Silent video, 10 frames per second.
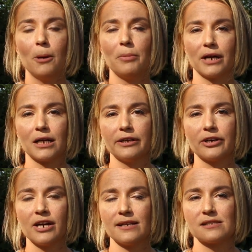But a
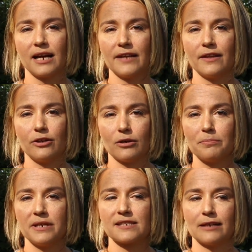clear-cut sign that your
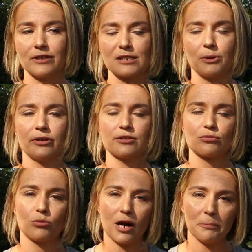bees have experienced
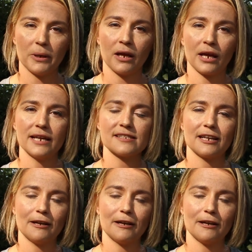robbing is